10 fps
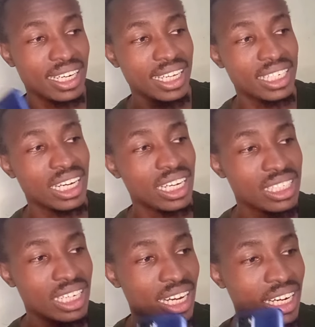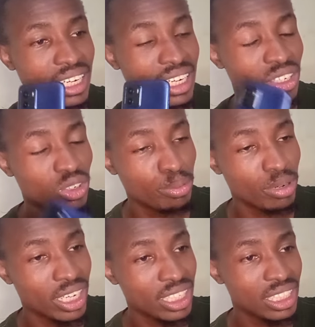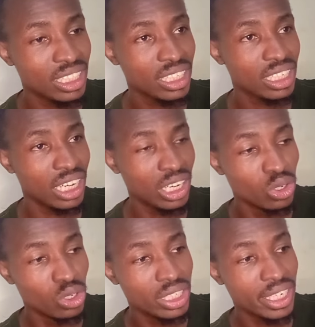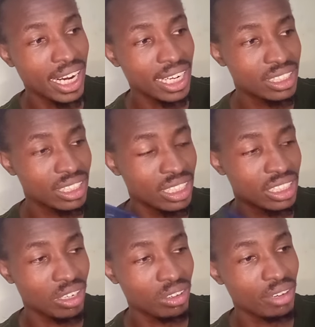Nigerians are incorporating illegal drugs in South